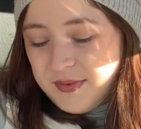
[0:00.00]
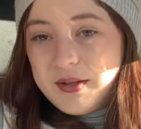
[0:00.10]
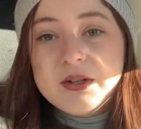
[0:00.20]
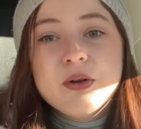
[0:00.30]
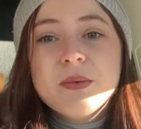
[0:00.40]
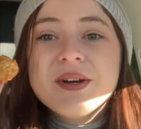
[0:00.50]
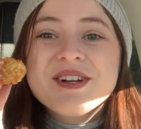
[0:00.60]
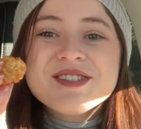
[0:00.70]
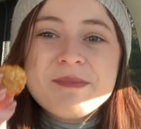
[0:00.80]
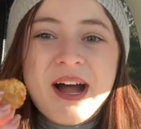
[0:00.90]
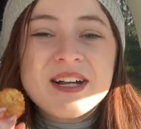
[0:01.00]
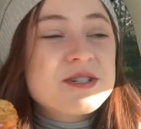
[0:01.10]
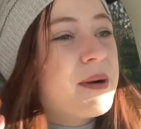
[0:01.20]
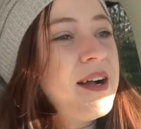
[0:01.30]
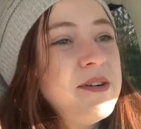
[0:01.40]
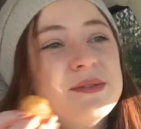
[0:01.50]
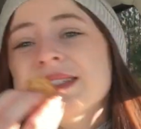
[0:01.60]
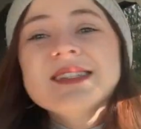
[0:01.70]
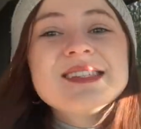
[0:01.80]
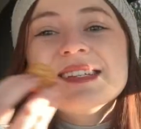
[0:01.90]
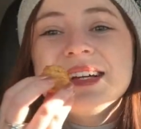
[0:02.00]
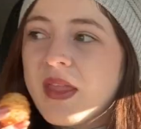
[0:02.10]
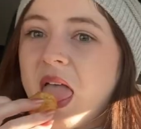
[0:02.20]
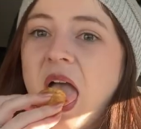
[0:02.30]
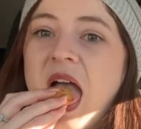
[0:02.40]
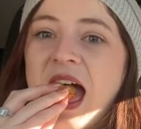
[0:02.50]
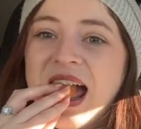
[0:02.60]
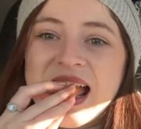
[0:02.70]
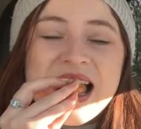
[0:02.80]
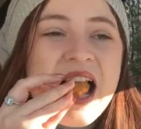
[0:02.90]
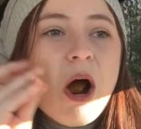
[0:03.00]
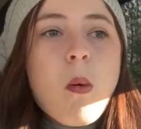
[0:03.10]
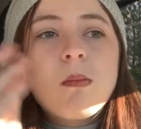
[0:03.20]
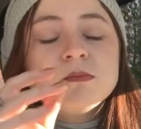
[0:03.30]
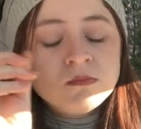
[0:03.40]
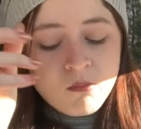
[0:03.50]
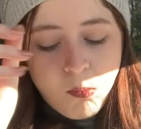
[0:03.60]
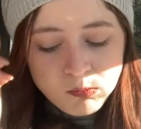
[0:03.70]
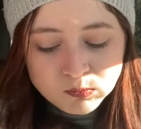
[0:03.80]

You know, we got some hash browns. Mmm.